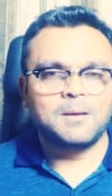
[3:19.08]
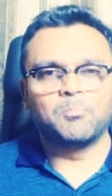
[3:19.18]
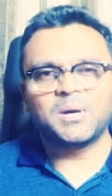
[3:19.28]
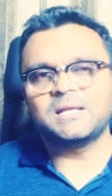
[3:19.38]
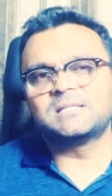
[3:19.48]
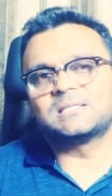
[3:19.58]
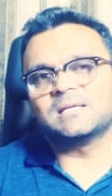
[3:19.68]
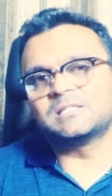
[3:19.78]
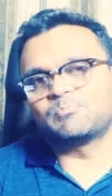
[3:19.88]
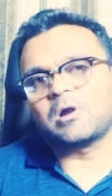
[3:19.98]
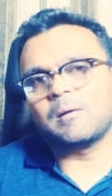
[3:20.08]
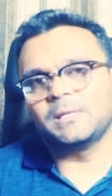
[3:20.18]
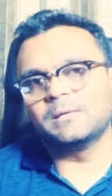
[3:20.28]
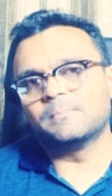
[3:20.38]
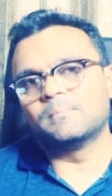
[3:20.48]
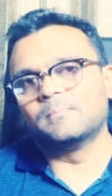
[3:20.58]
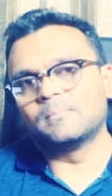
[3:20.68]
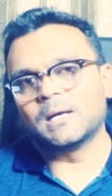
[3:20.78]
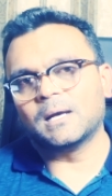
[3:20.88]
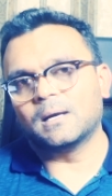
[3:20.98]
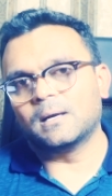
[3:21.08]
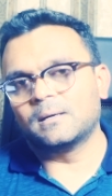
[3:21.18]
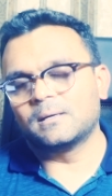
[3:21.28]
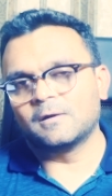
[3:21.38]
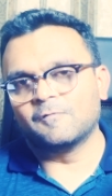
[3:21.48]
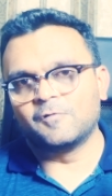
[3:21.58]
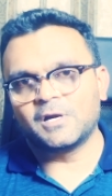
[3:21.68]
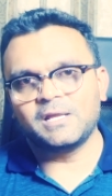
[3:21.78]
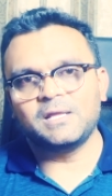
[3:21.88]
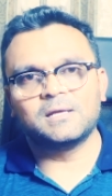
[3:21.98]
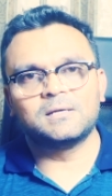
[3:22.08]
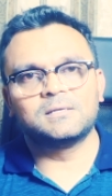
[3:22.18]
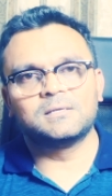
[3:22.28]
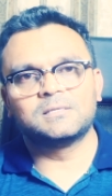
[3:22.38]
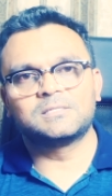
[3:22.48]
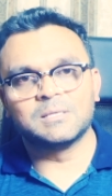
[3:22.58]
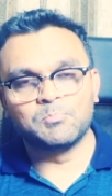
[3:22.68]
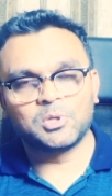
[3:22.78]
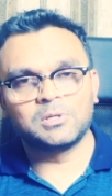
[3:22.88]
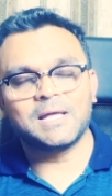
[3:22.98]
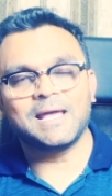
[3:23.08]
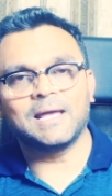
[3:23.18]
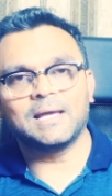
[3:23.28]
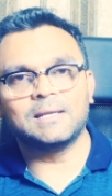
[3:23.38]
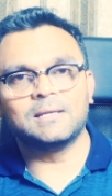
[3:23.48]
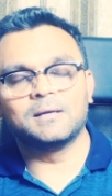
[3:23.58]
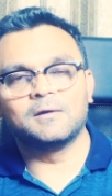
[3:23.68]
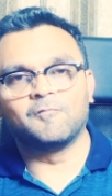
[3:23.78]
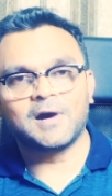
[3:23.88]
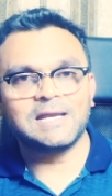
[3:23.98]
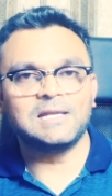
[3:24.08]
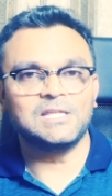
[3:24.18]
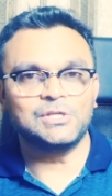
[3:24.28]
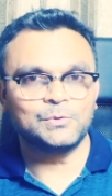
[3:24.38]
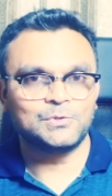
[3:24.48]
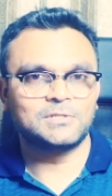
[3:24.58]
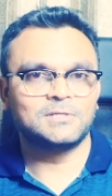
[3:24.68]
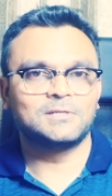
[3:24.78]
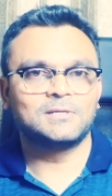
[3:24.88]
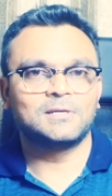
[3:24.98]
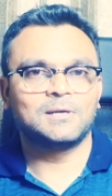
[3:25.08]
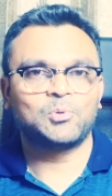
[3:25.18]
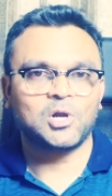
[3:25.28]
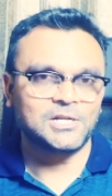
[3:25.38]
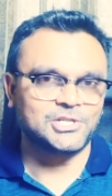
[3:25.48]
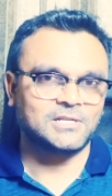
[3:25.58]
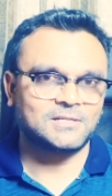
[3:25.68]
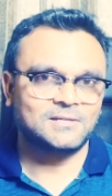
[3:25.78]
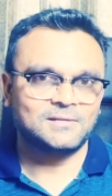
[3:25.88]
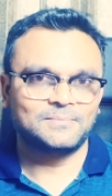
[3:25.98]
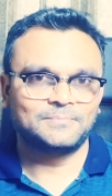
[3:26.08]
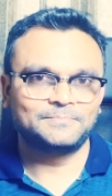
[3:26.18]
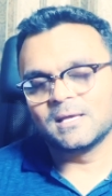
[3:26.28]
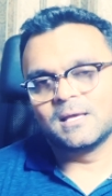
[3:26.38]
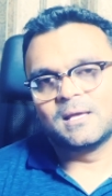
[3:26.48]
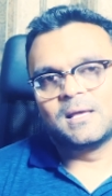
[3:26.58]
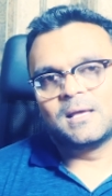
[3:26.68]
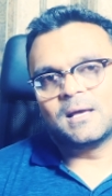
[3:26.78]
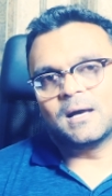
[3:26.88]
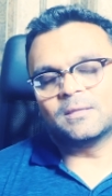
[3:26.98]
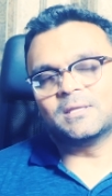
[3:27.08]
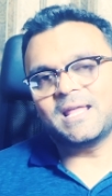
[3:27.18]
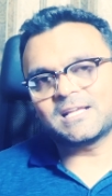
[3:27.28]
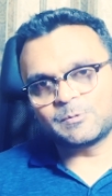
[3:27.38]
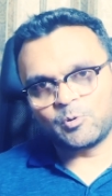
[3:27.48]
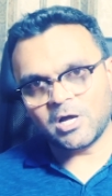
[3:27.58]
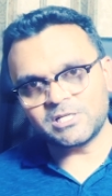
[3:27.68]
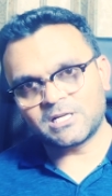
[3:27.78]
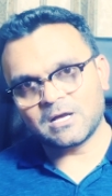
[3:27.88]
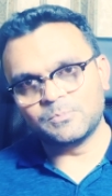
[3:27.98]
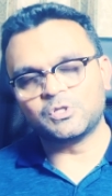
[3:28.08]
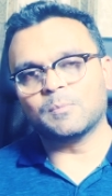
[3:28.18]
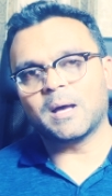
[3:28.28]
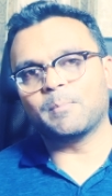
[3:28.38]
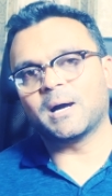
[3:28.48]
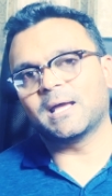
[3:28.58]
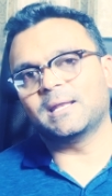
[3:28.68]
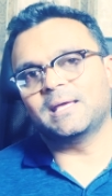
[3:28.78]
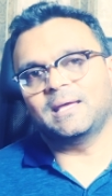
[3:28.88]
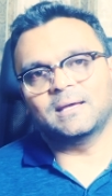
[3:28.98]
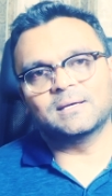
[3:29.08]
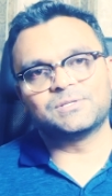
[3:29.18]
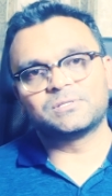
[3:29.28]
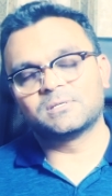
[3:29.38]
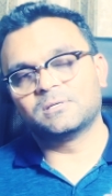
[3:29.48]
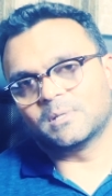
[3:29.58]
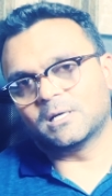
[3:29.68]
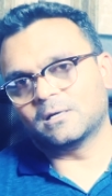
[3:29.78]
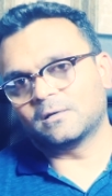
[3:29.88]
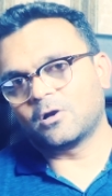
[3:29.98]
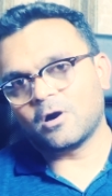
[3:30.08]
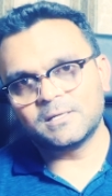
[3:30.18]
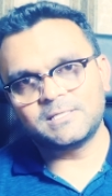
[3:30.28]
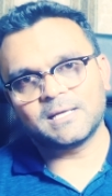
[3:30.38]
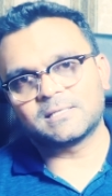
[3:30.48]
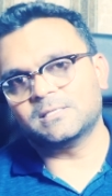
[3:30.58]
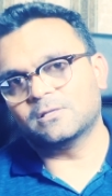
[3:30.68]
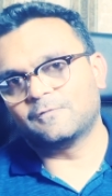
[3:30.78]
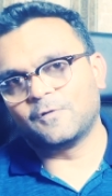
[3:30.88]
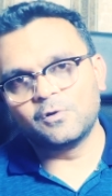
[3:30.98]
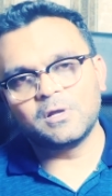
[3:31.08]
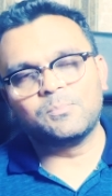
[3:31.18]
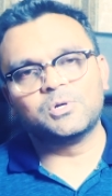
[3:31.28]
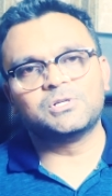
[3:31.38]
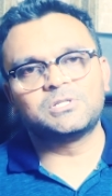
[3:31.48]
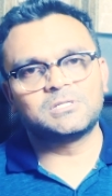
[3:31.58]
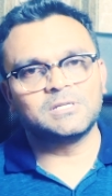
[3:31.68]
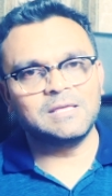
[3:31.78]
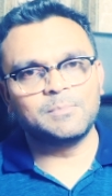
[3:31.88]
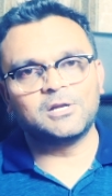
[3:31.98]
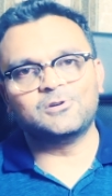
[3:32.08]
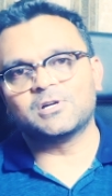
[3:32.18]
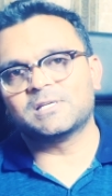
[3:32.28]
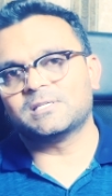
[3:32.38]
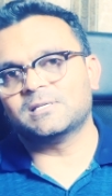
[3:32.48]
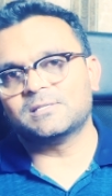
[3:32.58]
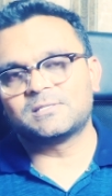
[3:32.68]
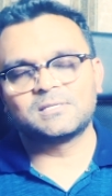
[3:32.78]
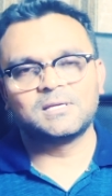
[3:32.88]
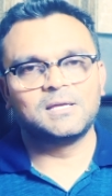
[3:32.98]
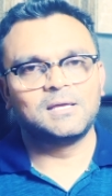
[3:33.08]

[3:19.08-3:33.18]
But it's it's probably a, uh, a very simple and widely used project. Uh, the next project comes to my mind is uh, contacts, you know, phone numbers, email addresses,